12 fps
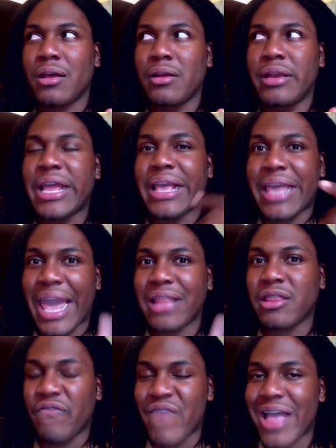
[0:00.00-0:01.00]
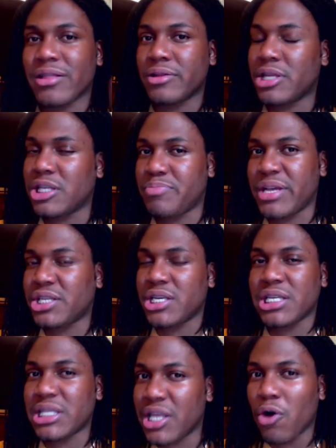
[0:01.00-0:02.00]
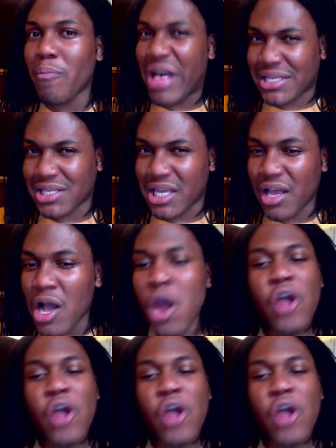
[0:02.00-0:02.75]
negate the fact that this bitch is still messy.